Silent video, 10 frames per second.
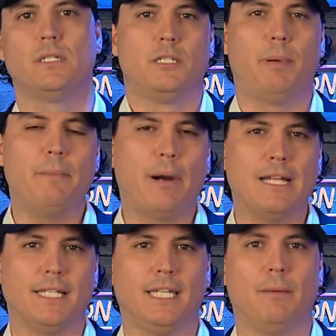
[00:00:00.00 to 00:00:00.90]
Spread
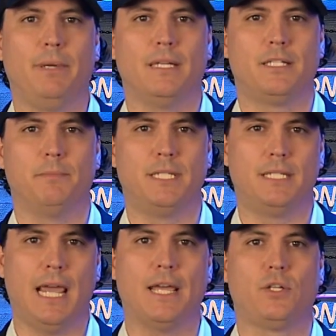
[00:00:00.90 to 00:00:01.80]
pricing can be a
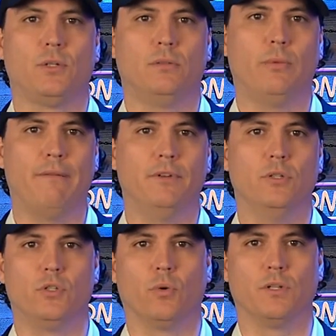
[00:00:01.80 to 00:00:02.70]
substantial
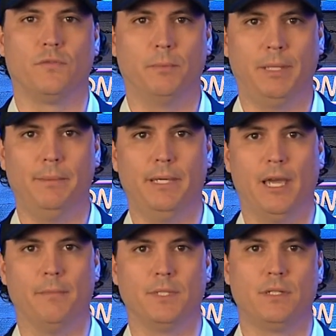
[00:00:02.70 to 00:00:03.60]
revenue source for
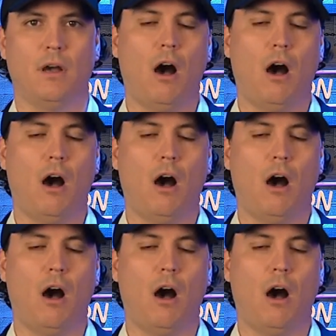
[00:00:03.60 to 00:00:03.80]
PBMs,